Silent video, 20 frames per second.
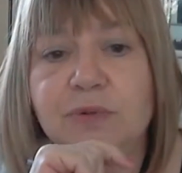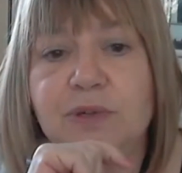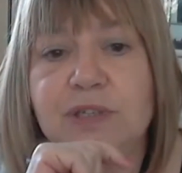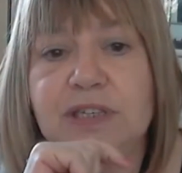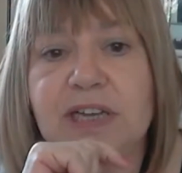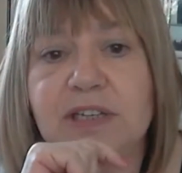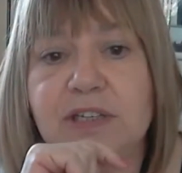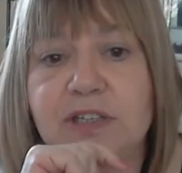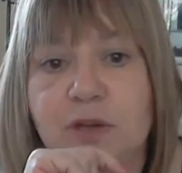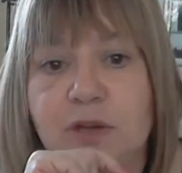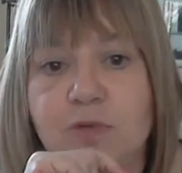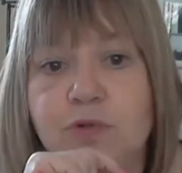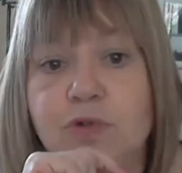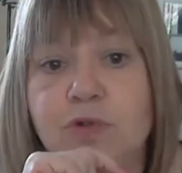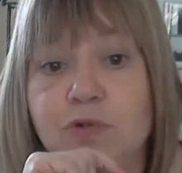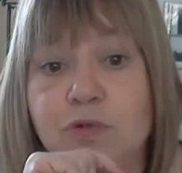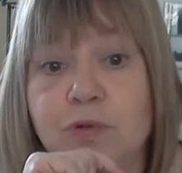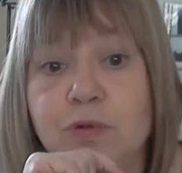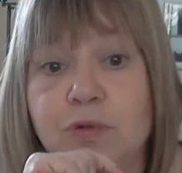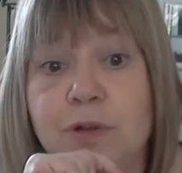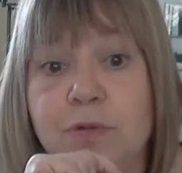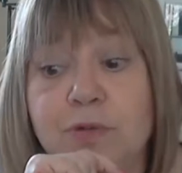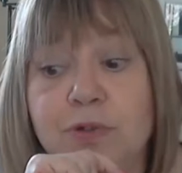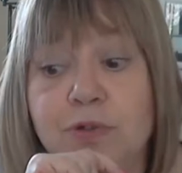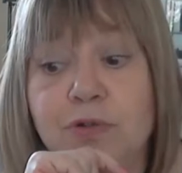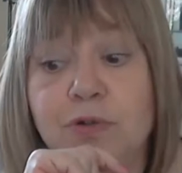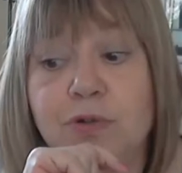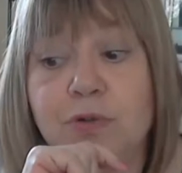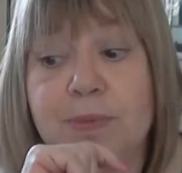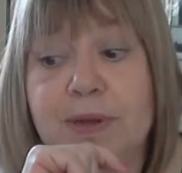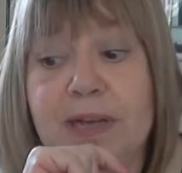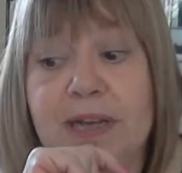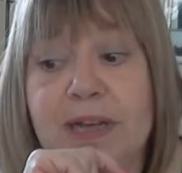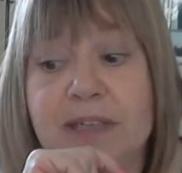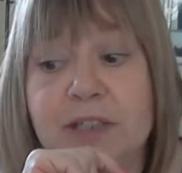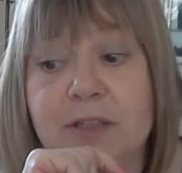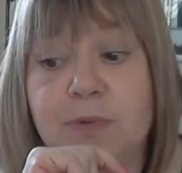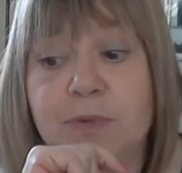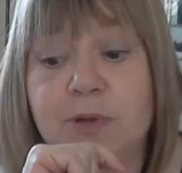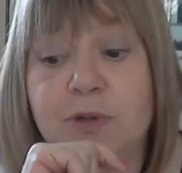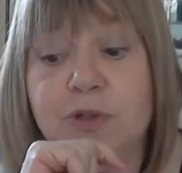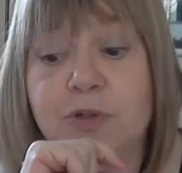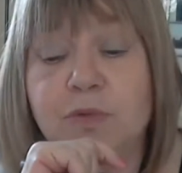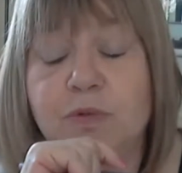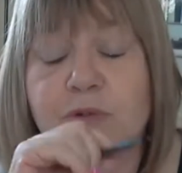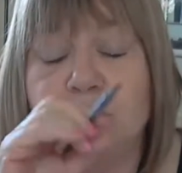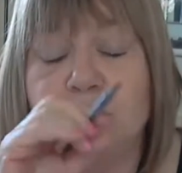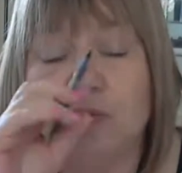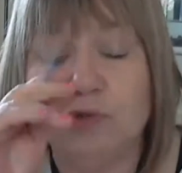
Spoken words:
is get those trauma experts who are